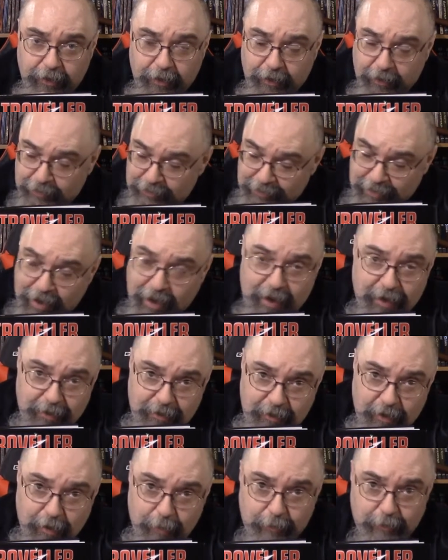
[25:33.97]
It is not
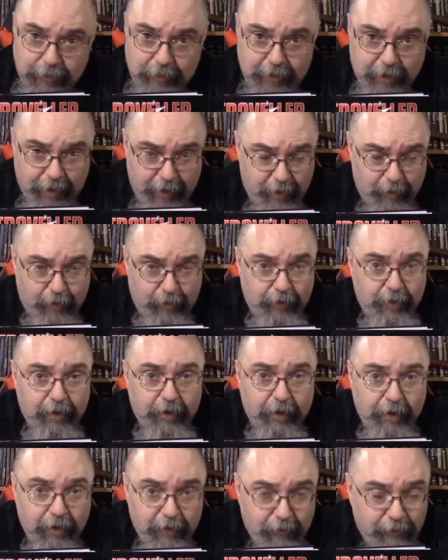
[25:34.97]
dumbed down.
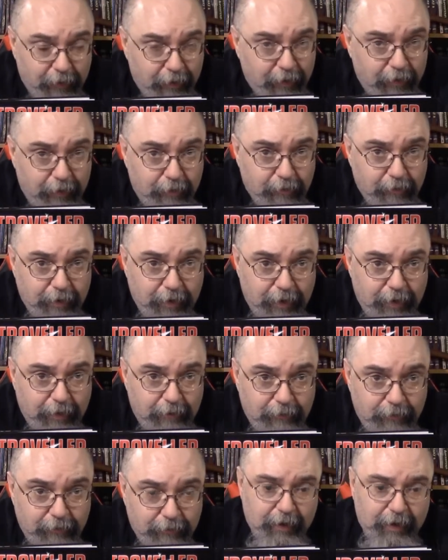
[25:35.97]
Very
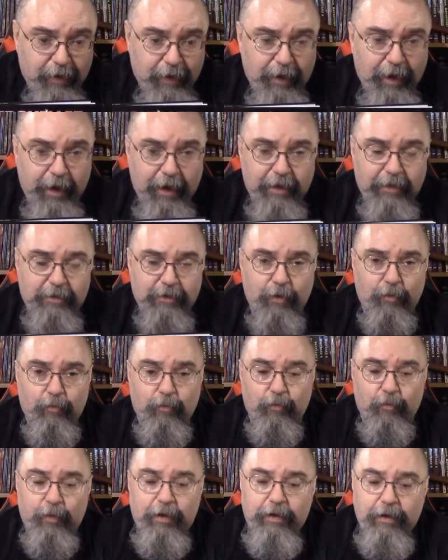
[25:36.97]
creative. It has a
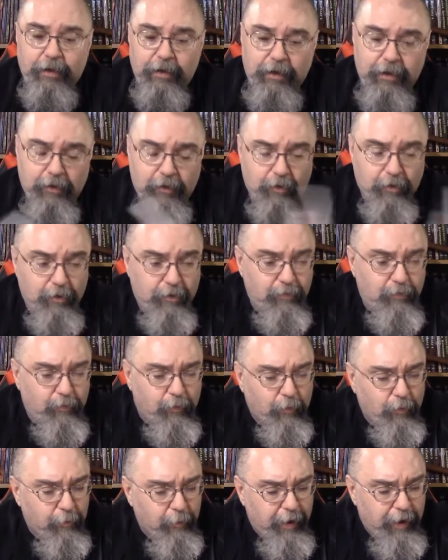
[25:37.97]
really good
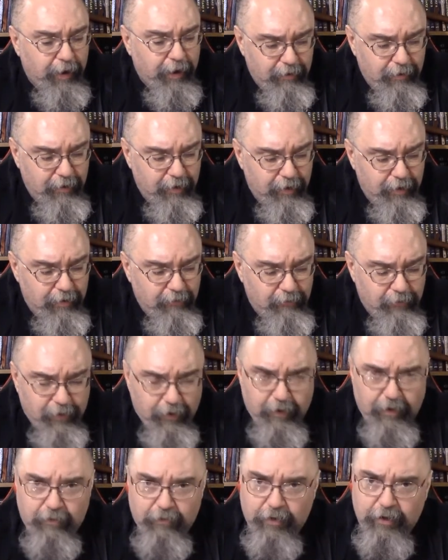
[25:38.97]
format.
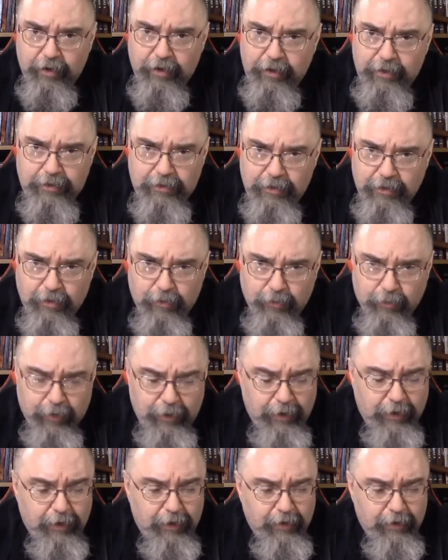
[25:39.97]
Very, very easy to
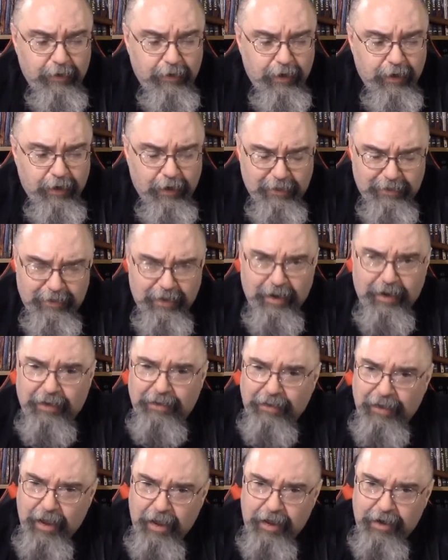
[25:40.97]
read, and it's got a
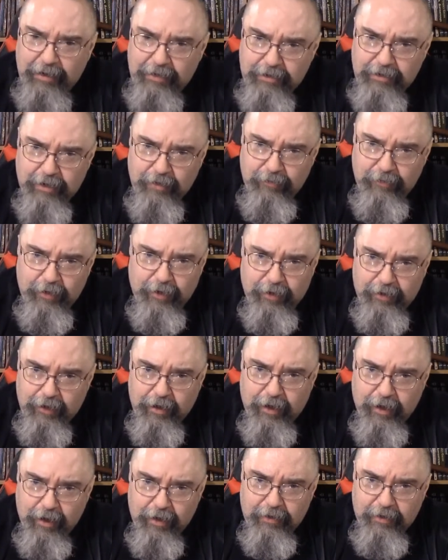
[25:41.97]
lot of stuff in it. The
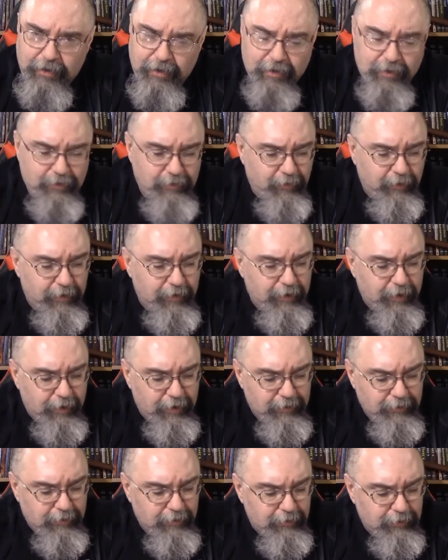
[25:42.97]
content is
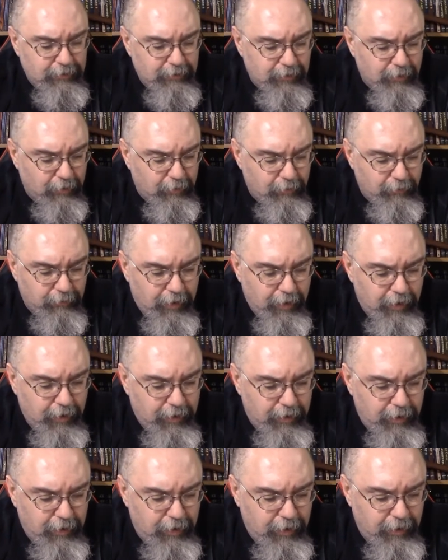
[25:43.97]
fantastic. So,
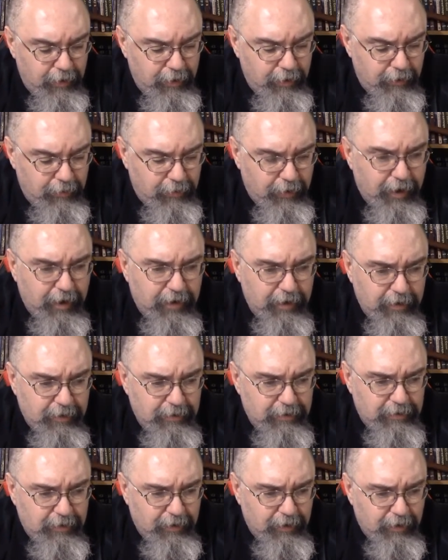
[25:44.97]
again, that
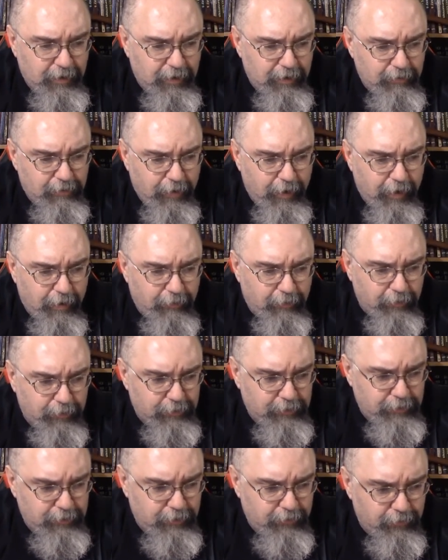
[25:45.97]
is the Traveler
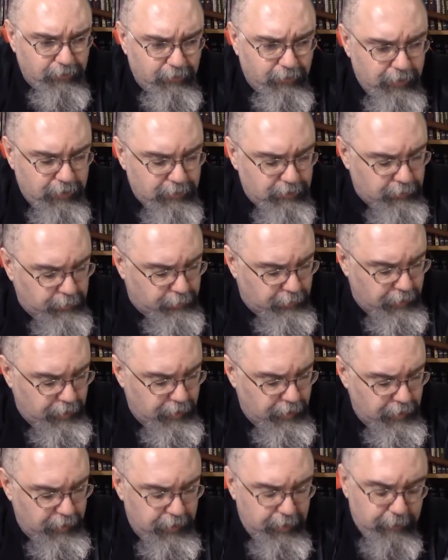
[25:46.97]
Central
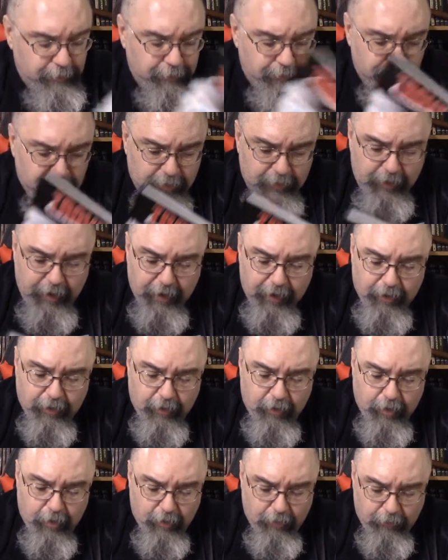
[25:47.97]
Supply
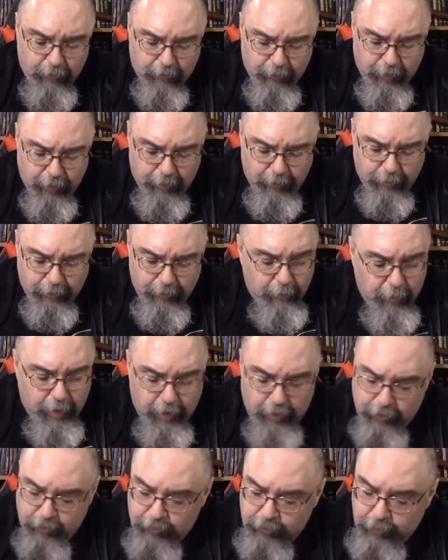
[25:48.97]
catalog from
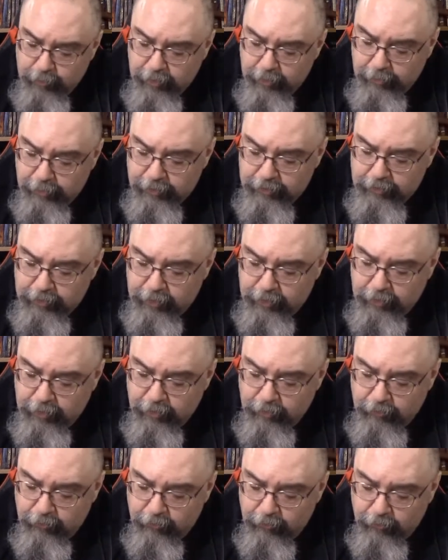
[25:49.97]
Mongoose Publishing.
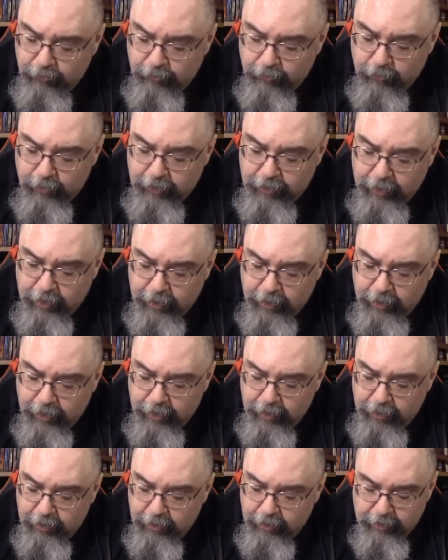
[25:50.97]
Goes for
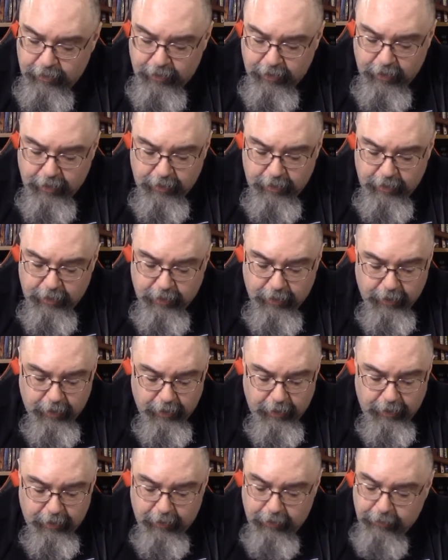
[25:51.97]

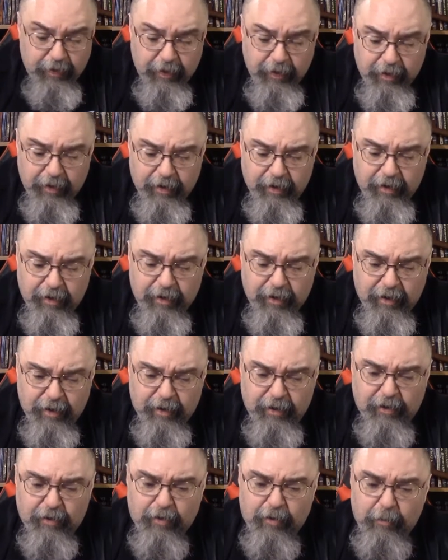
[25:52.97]
$49.99,
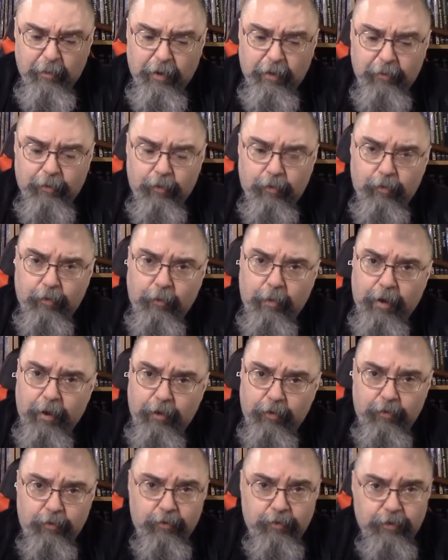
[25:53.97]
and look them up. Google
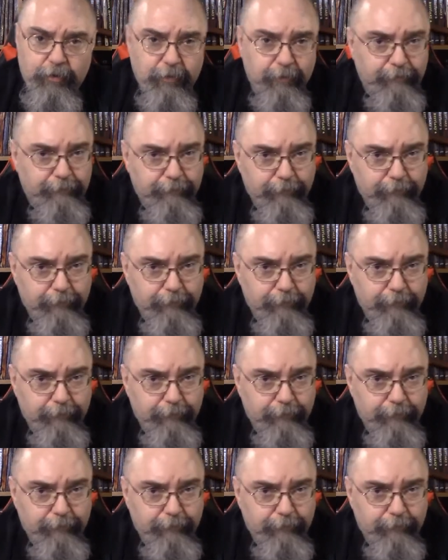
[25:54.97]
Mongoose.